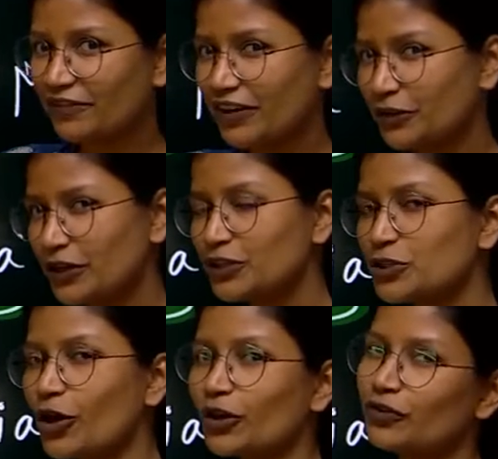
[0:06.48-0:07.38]
and we are
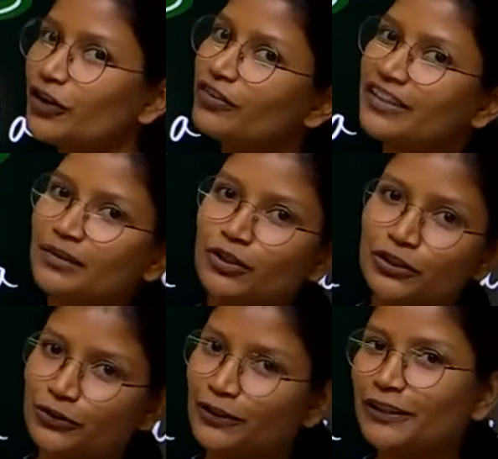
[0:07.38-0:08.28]
doing Geography of India
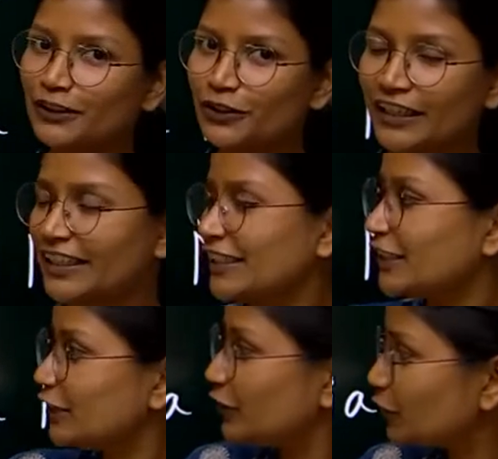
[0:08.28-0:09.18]
module. Okay.
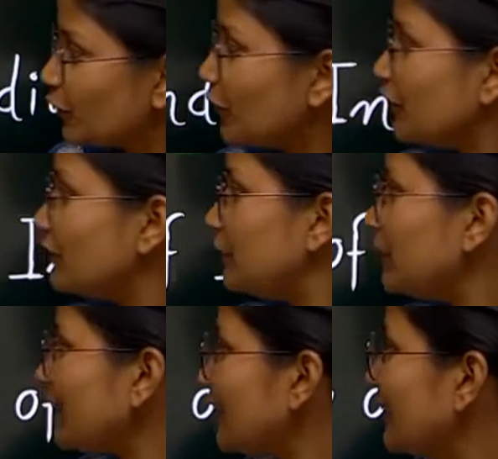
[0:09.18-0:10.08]
So,
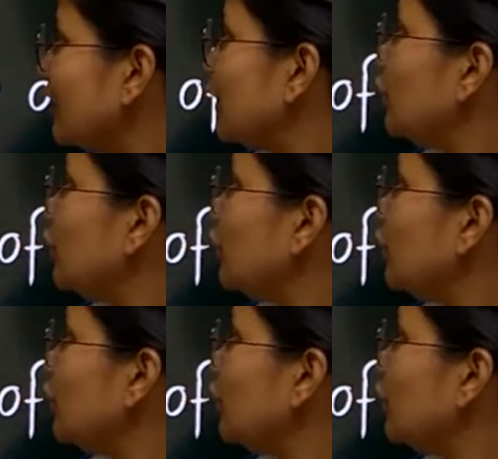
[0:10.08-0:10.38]
with me,